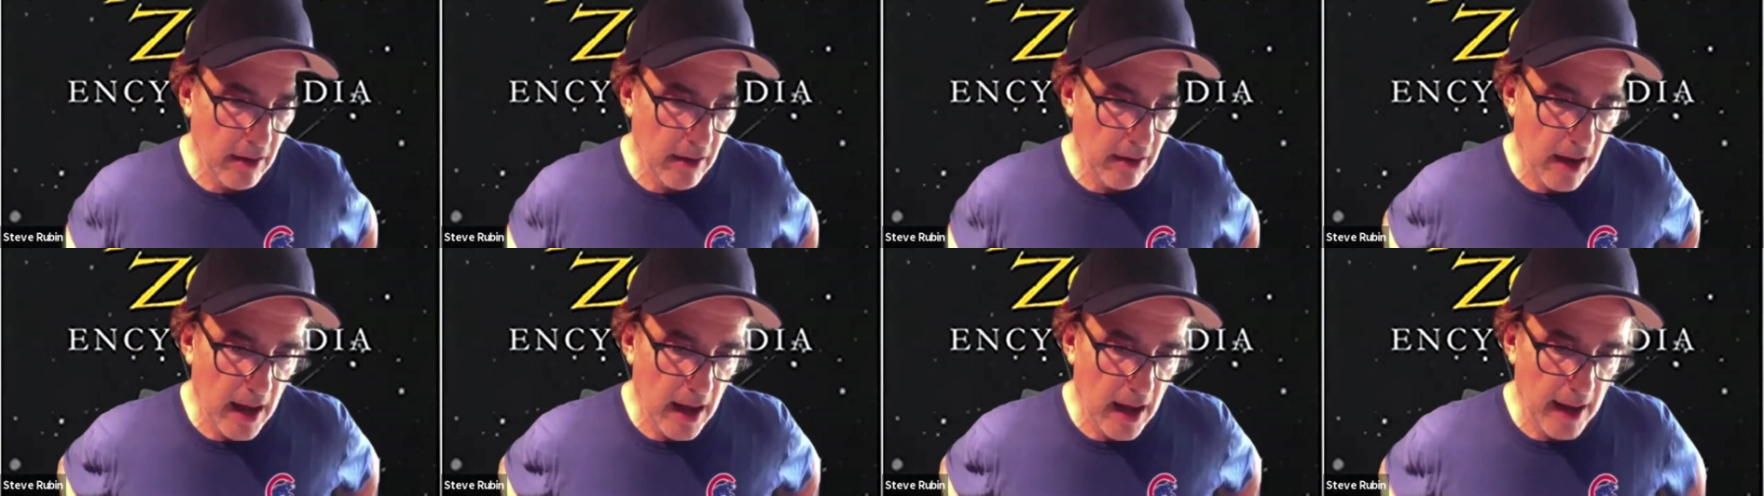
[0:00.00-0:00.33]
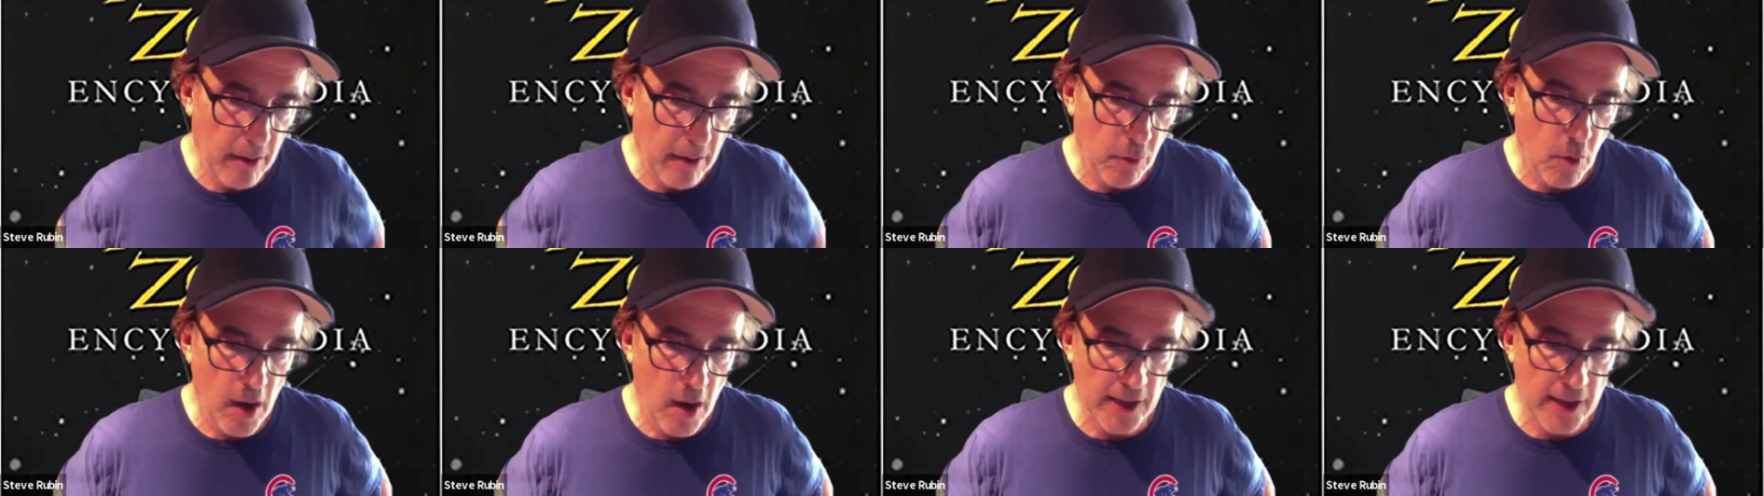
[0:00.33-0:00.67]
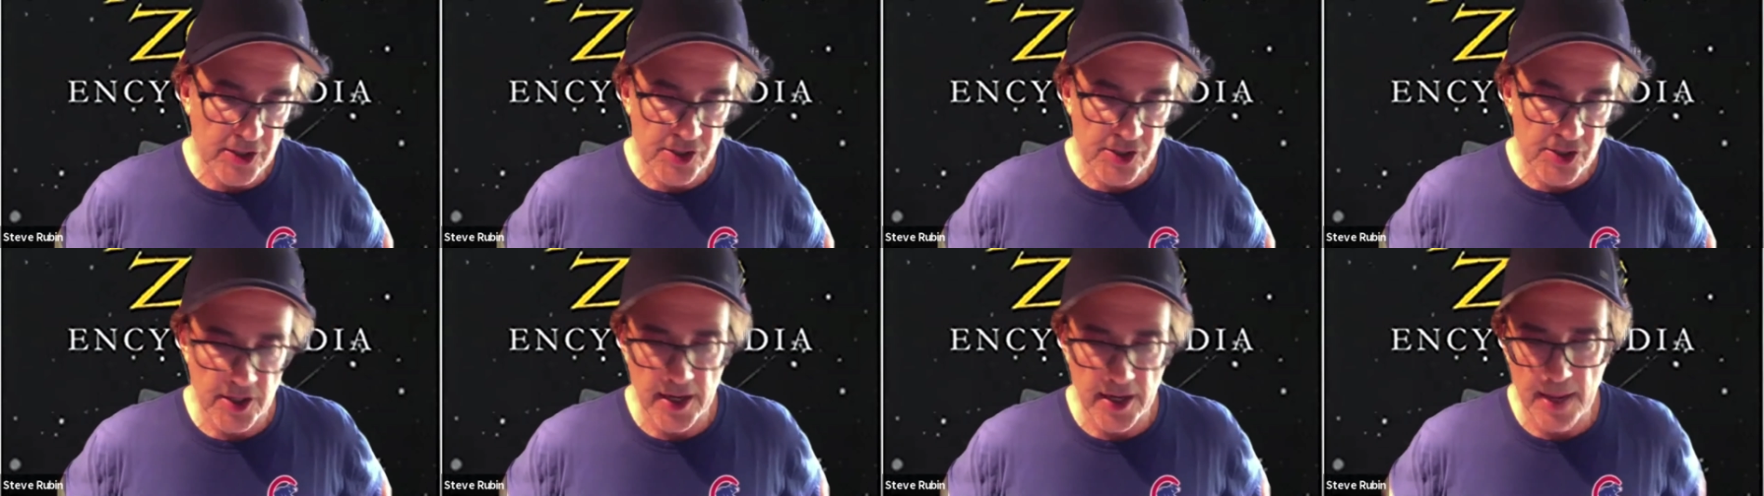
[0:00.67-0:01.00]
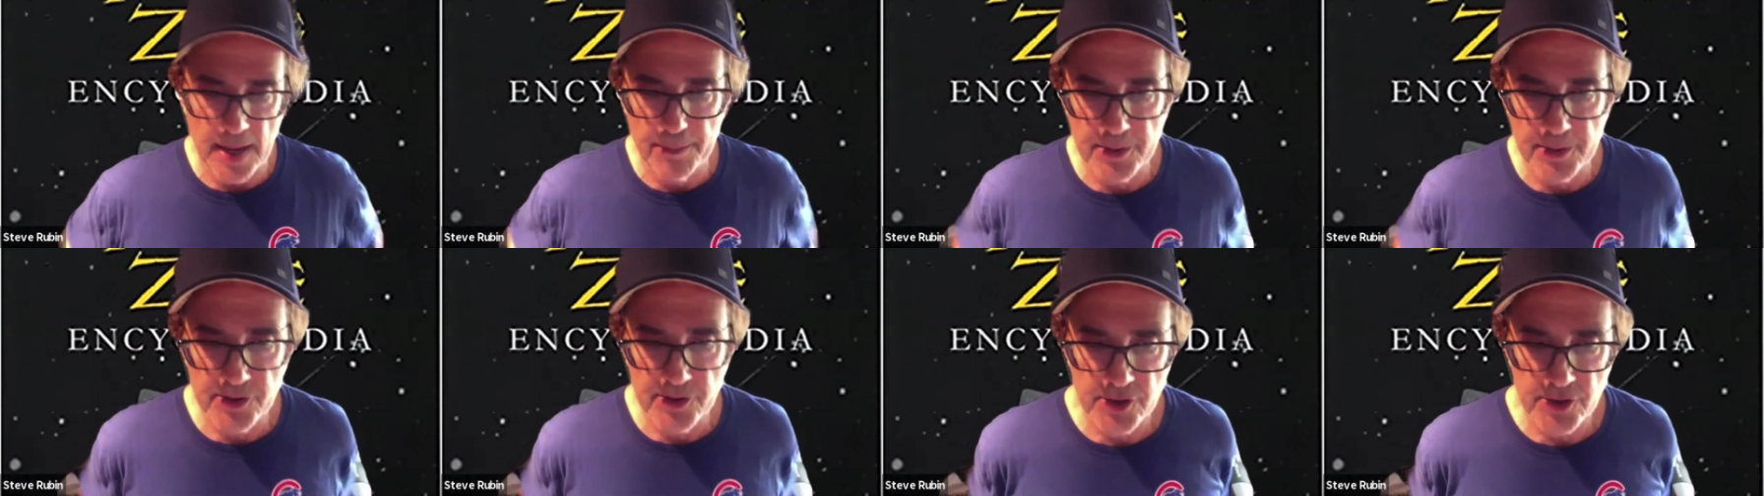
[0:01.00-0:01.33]
I watched an
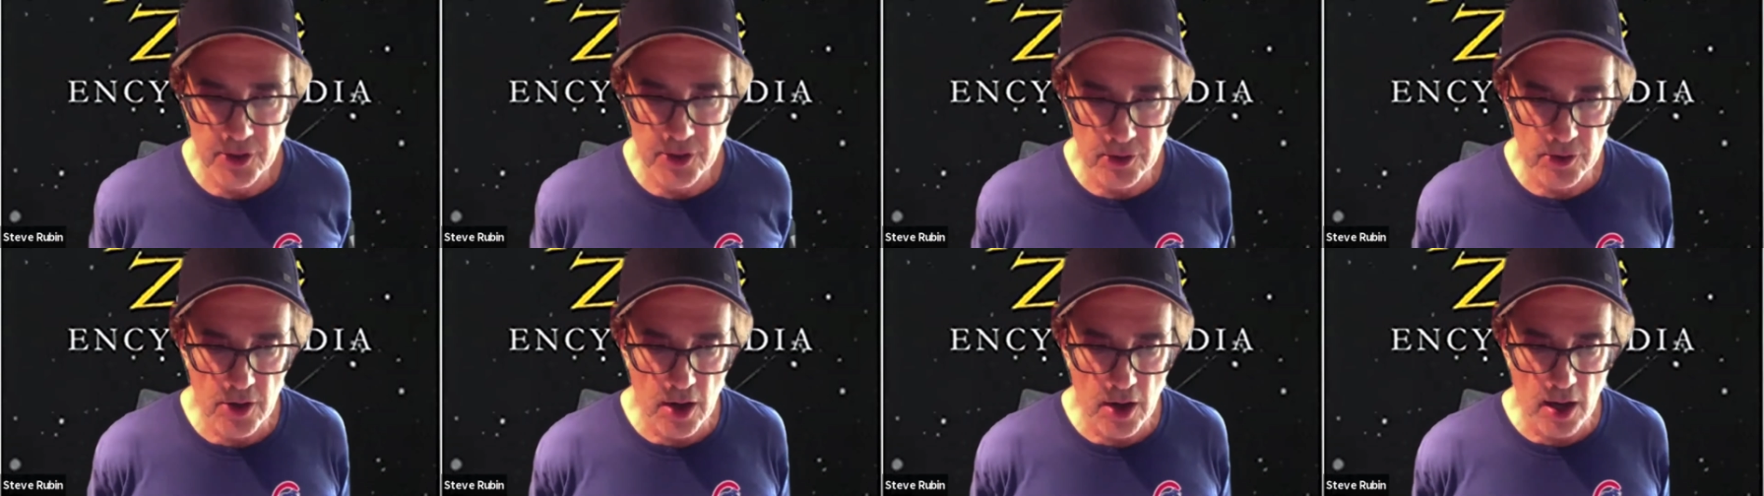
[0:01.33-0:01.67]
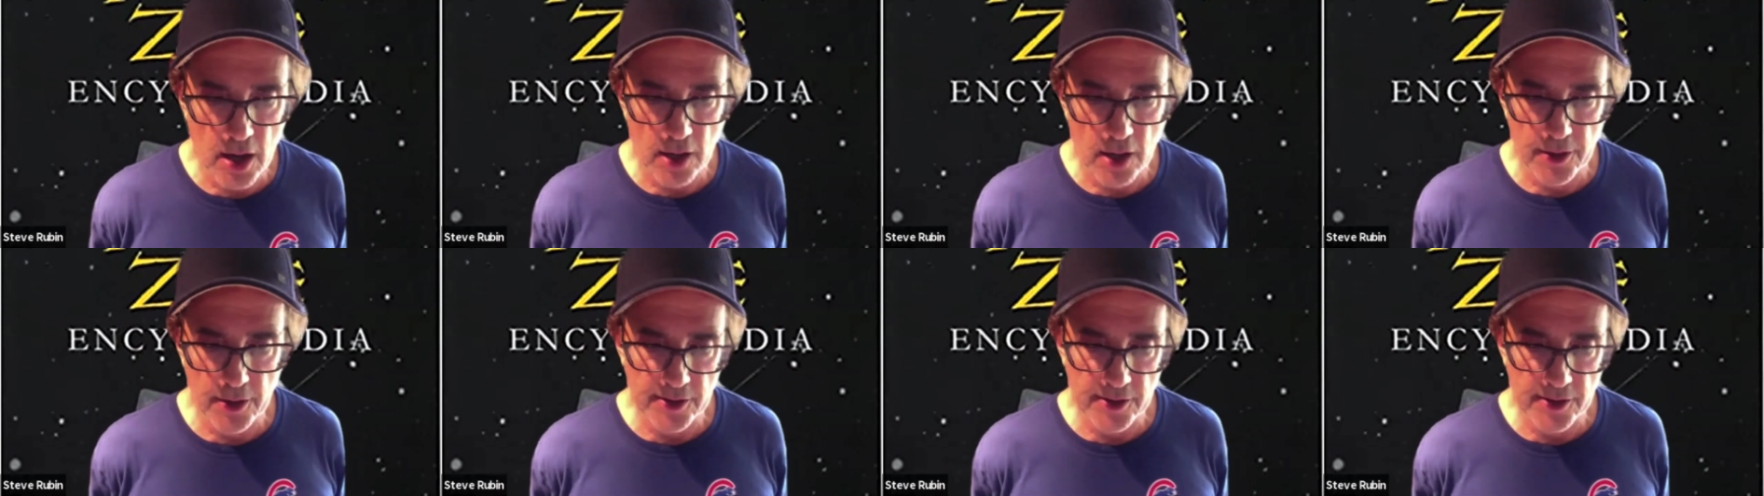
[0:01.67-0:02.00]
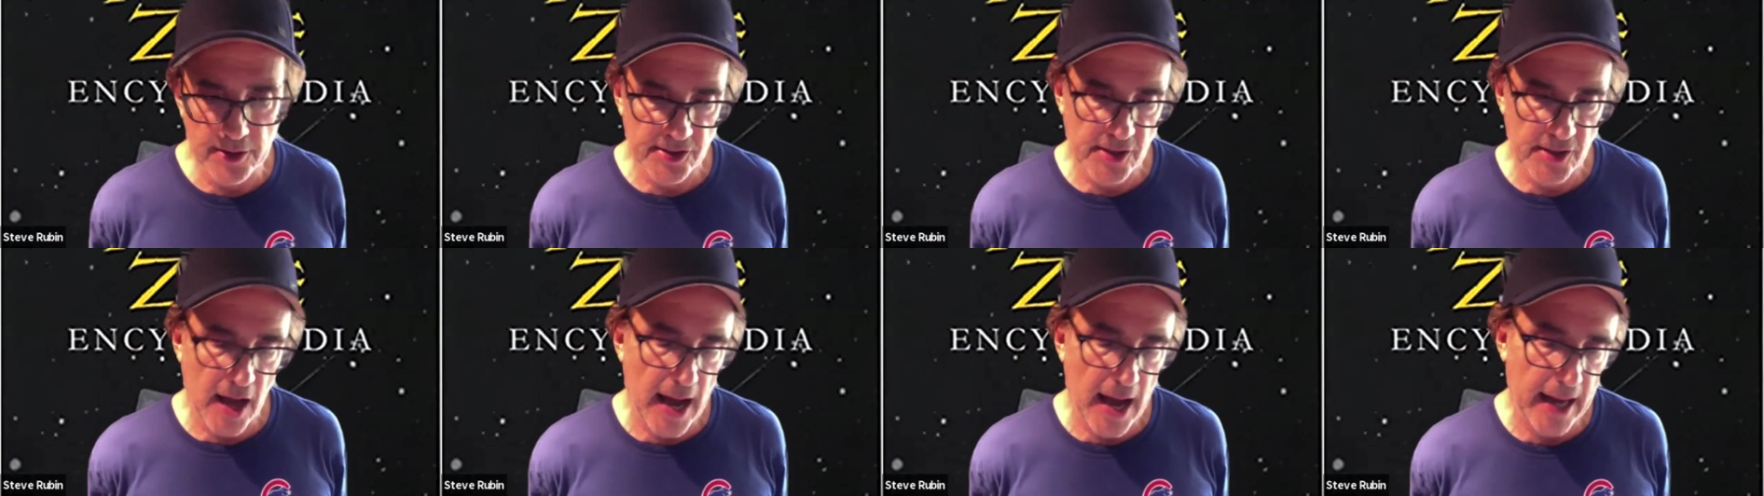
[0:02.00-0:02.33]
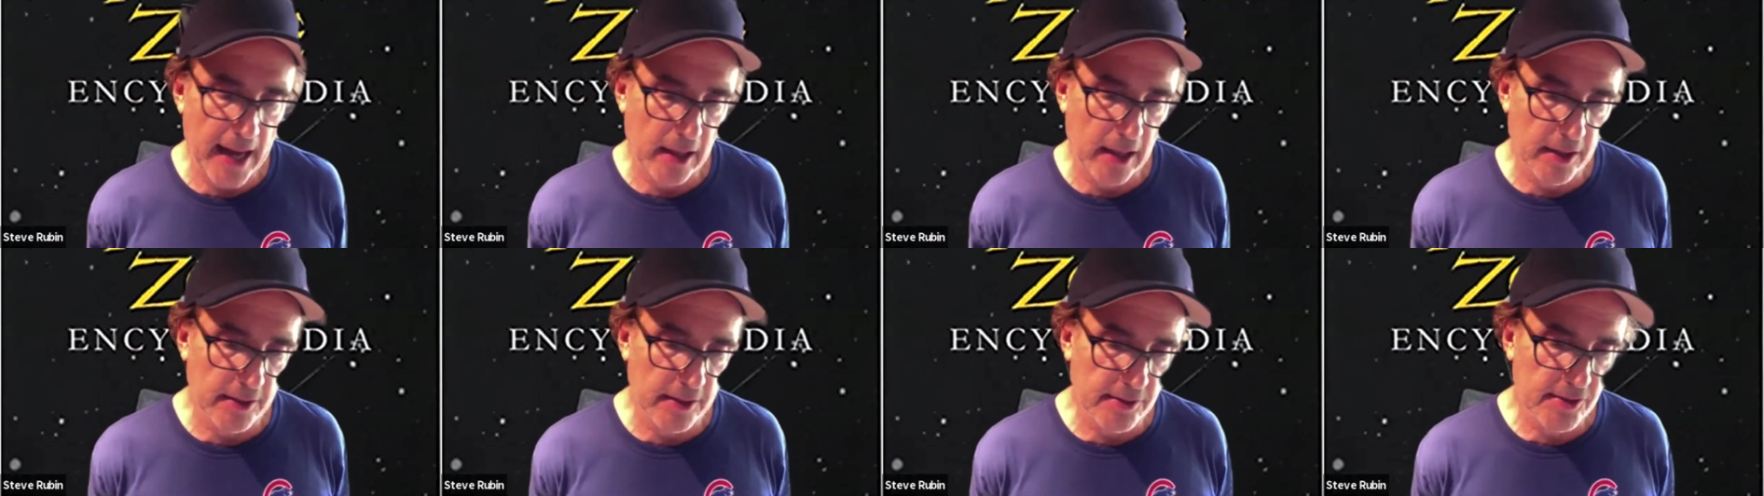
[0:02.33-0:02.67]
episode called The
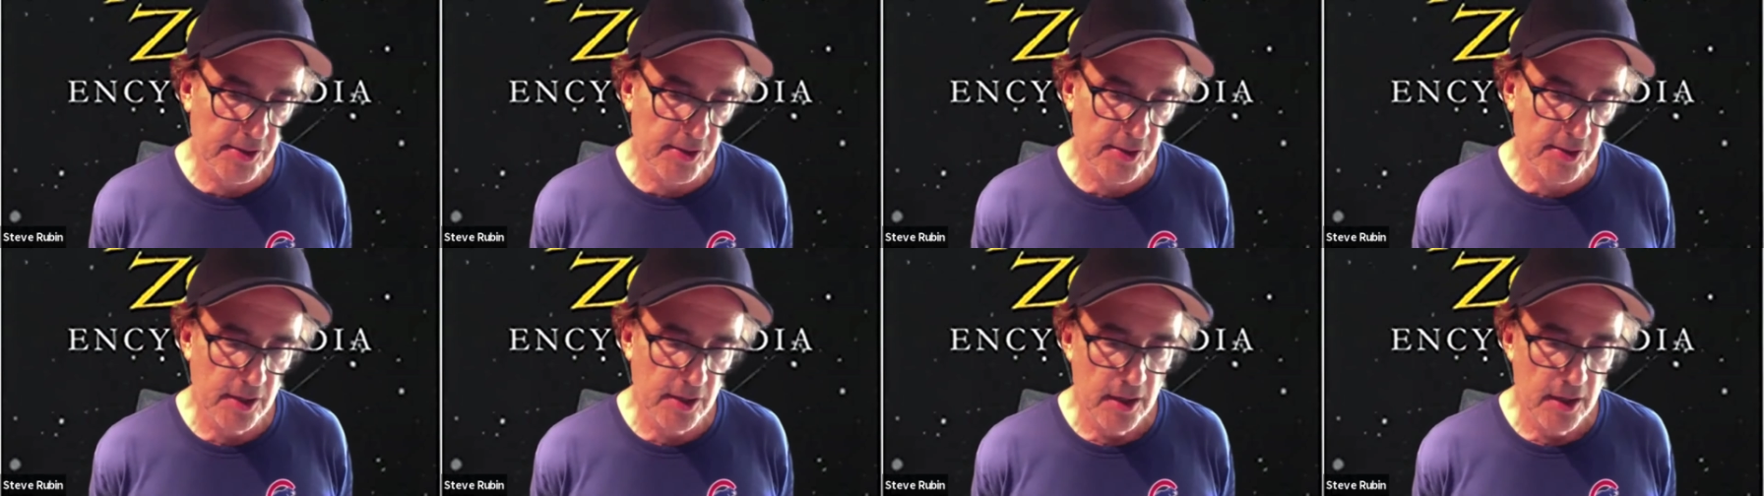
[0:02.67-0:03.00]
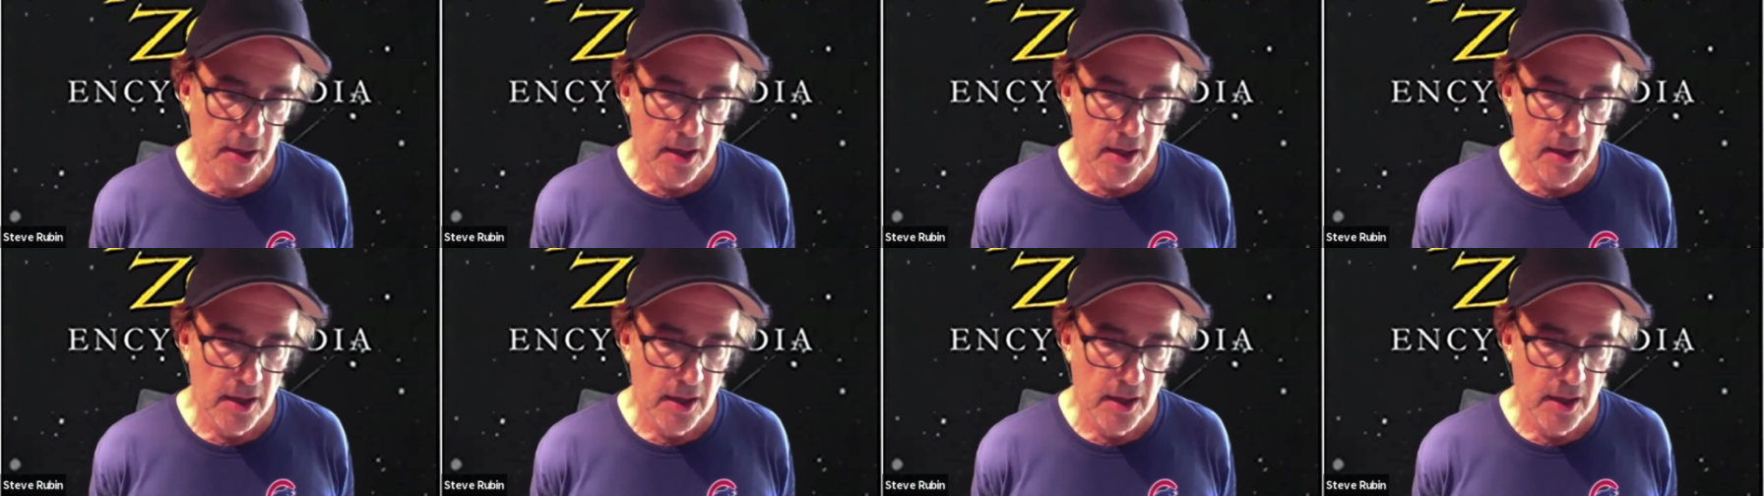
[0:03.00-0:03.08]
Silence